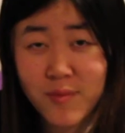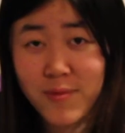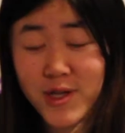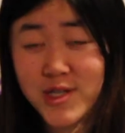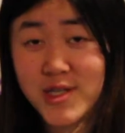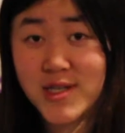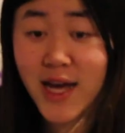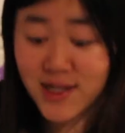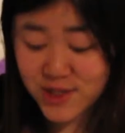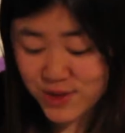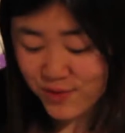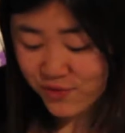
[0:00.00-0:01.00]
But
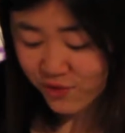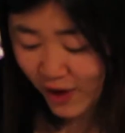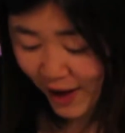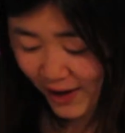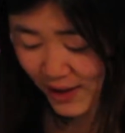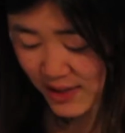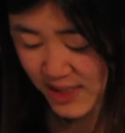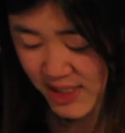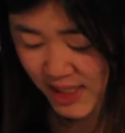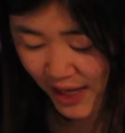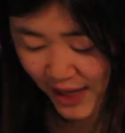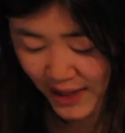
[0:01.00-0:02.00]
Tally's new friend
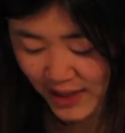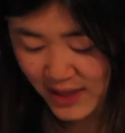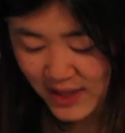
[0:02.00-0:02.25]
Shay